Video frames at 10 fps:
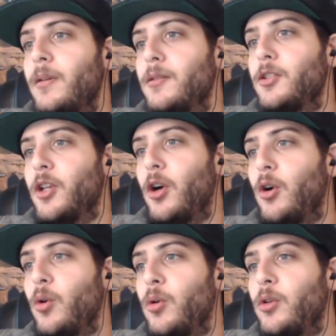
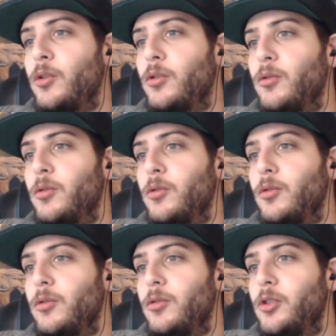So
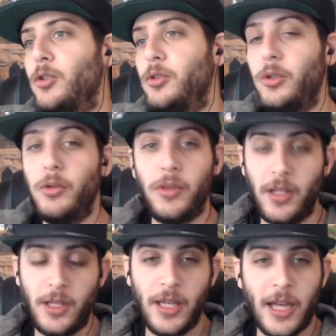do you
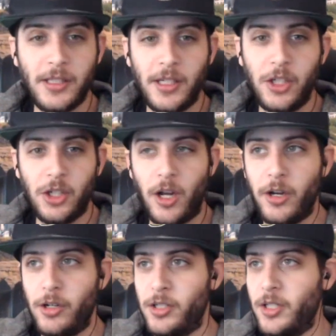think he has any
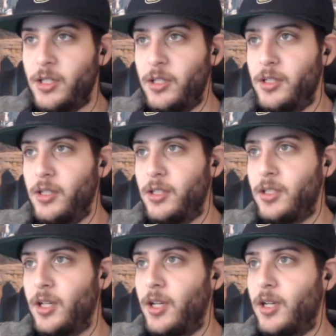shot, or is
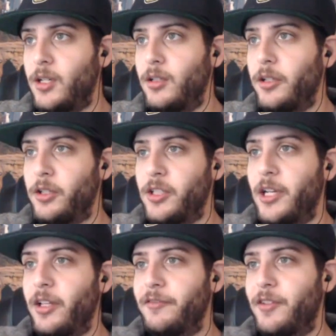this clear
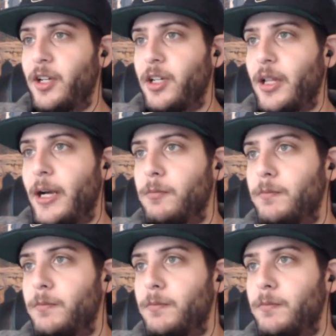sailing for Nicolau?